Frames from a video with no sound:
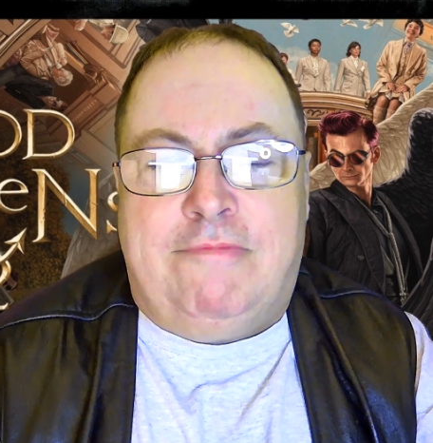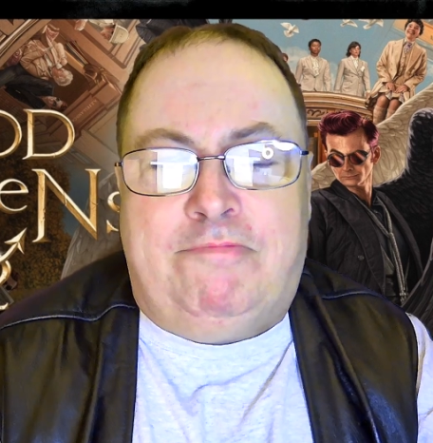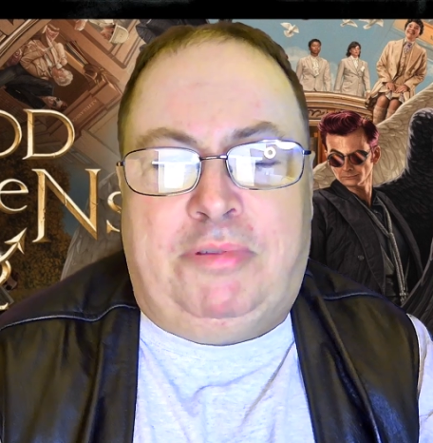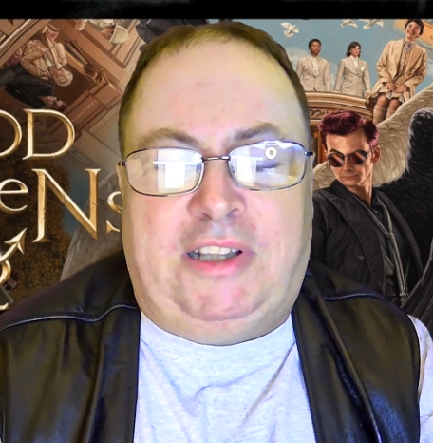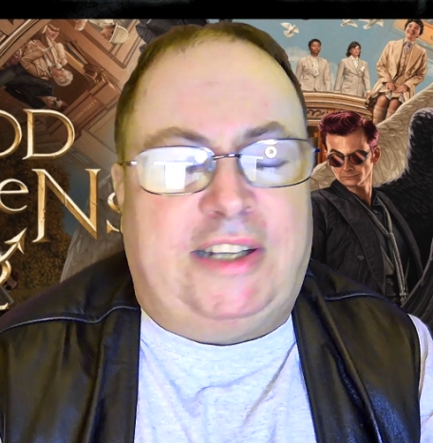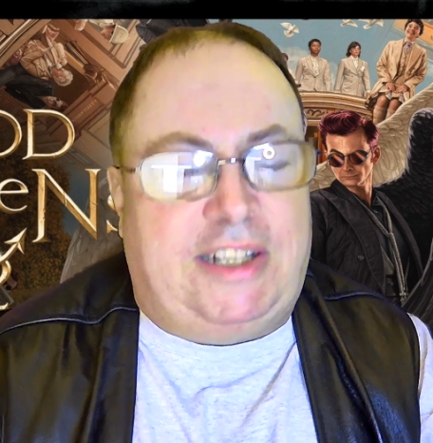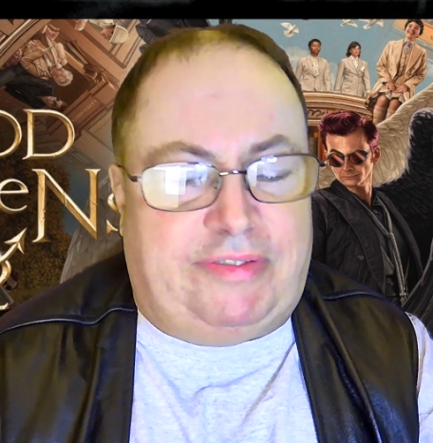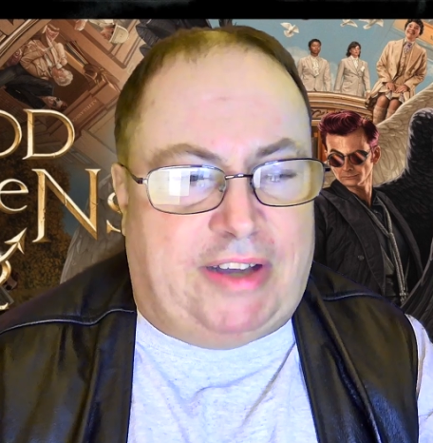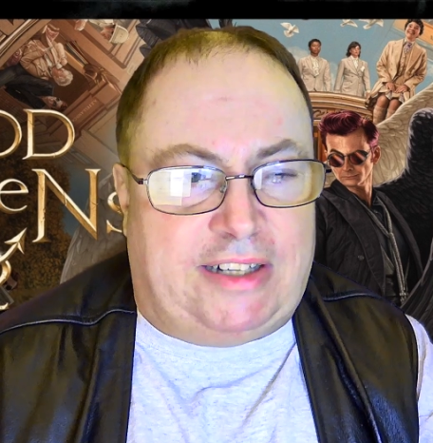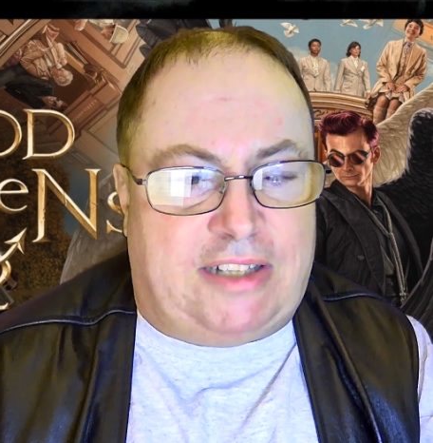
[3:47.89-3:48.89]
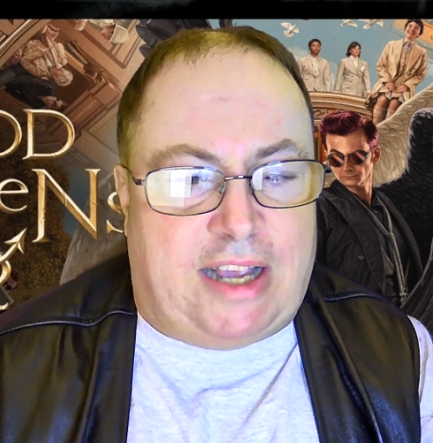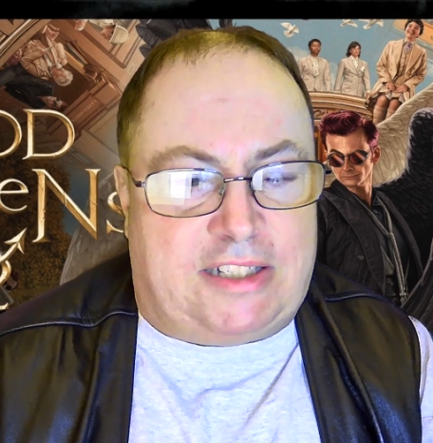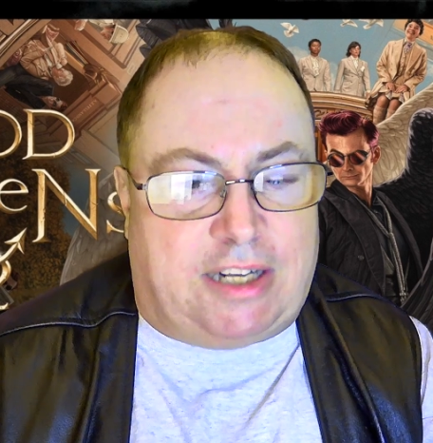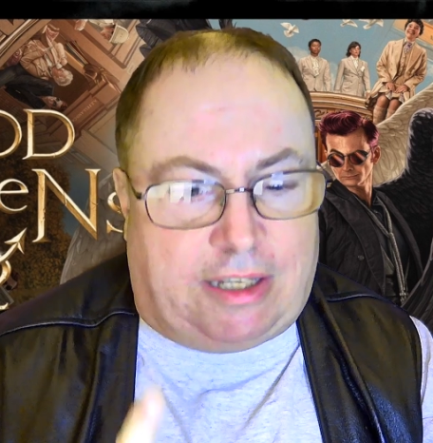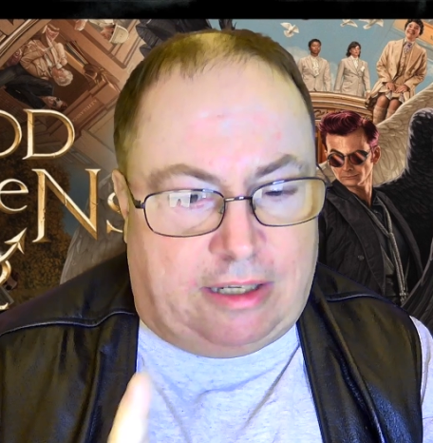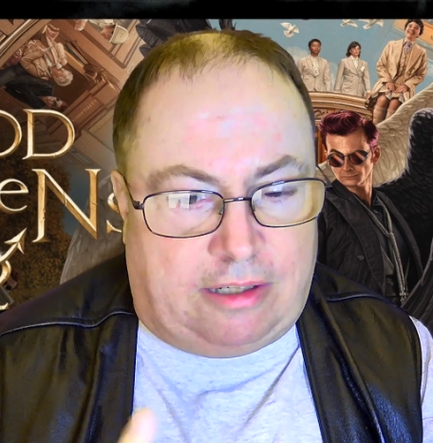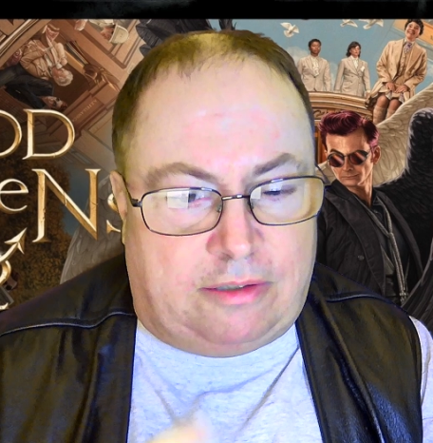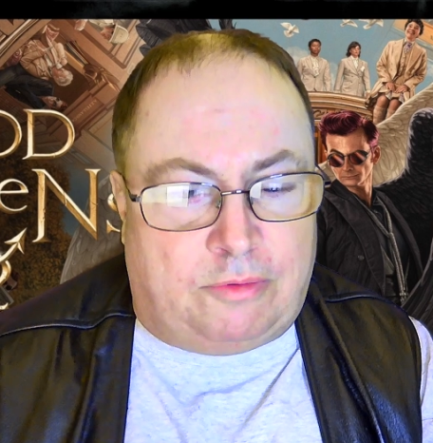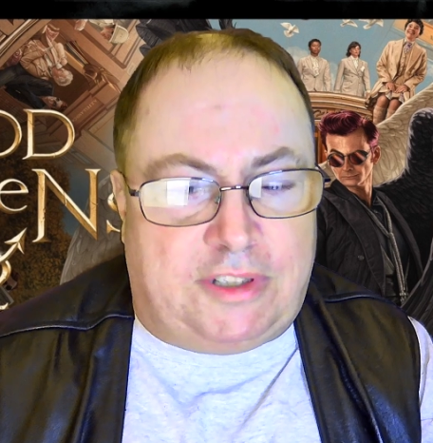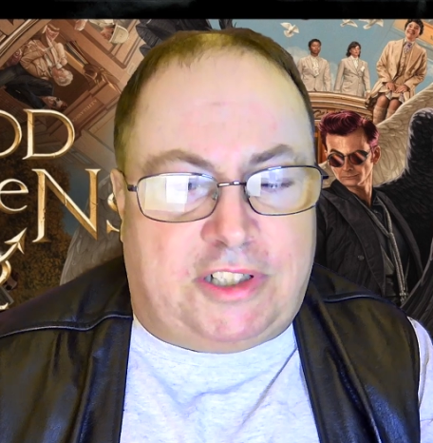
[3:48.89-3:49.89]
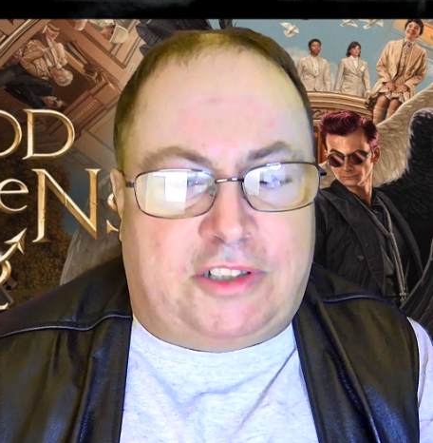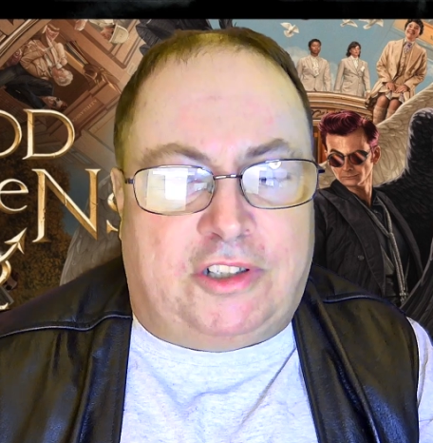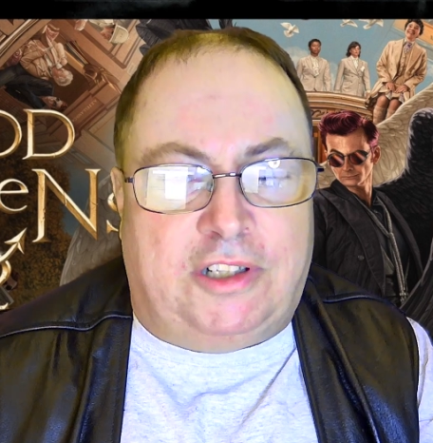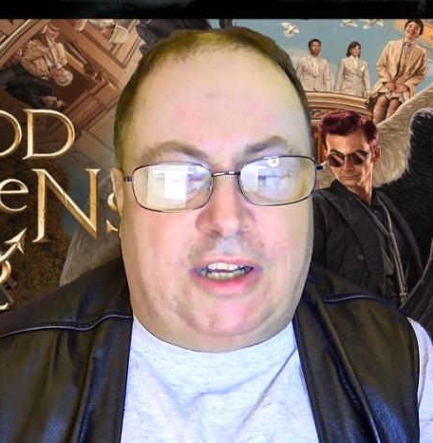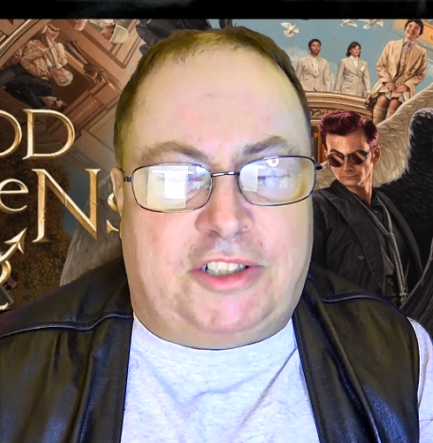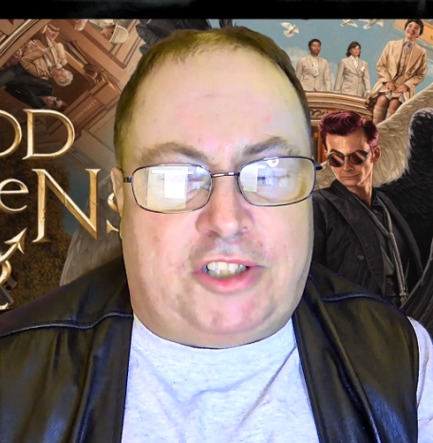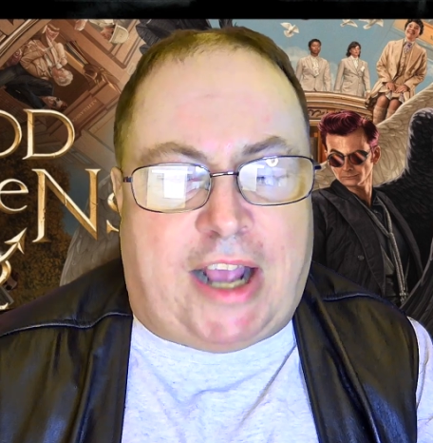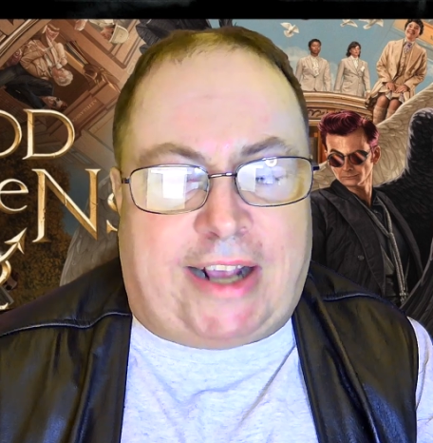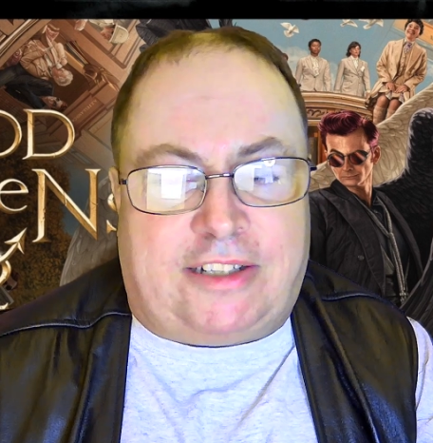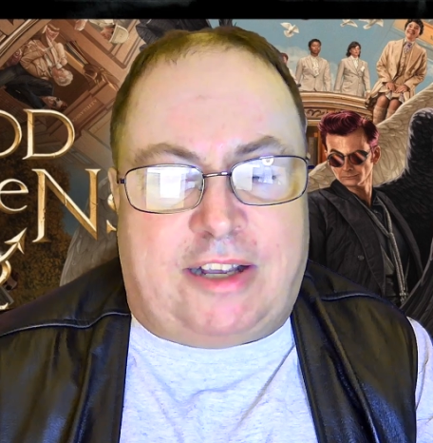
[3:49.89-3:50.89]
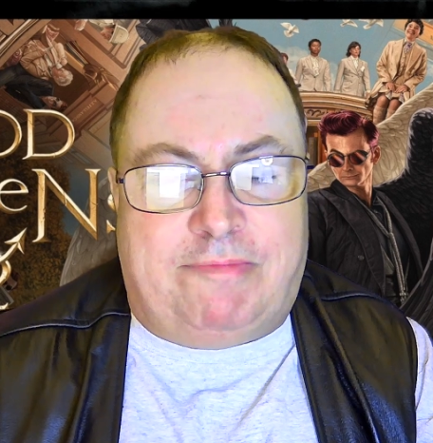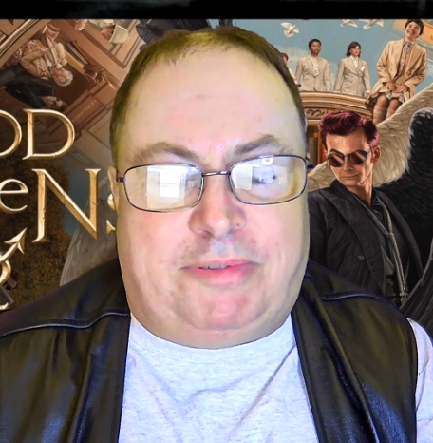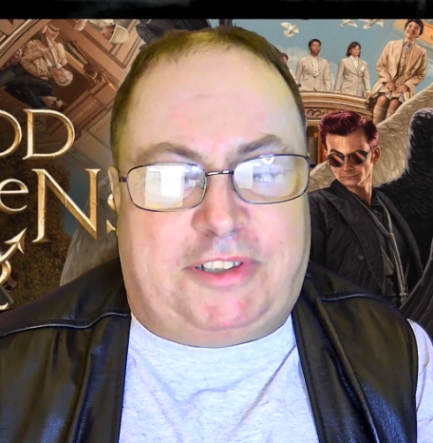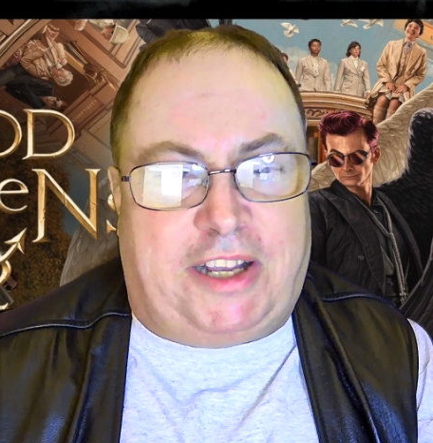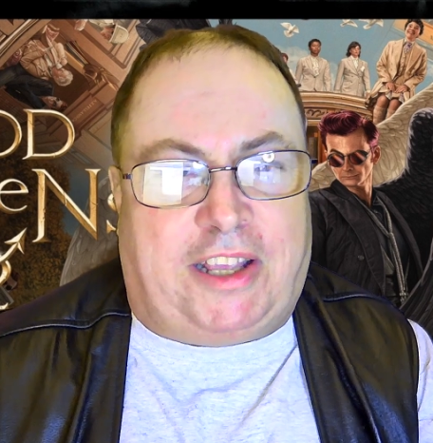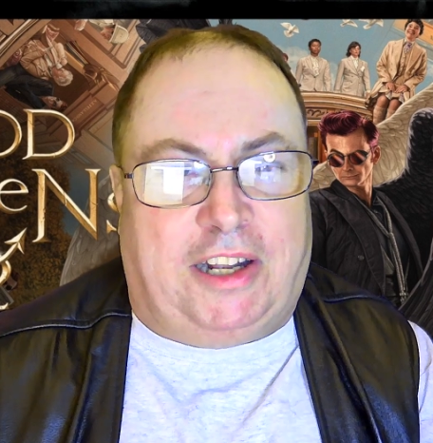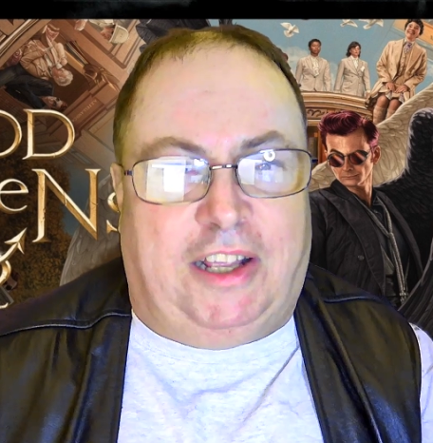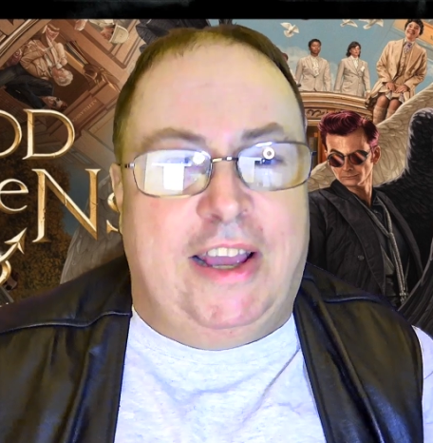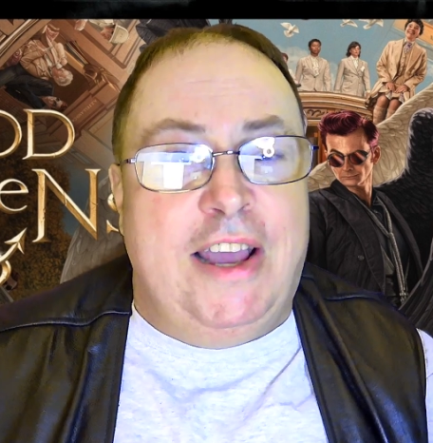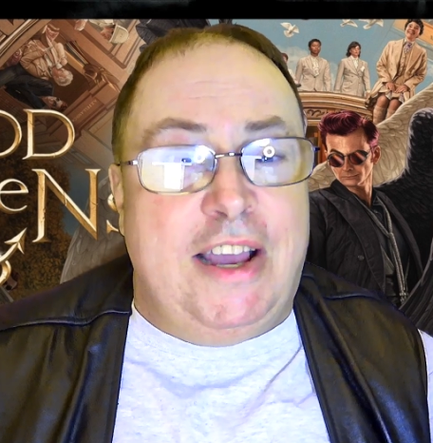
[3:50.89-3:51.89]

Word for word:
Speaker 1: bloody fantastic. Richardson as Shax in particular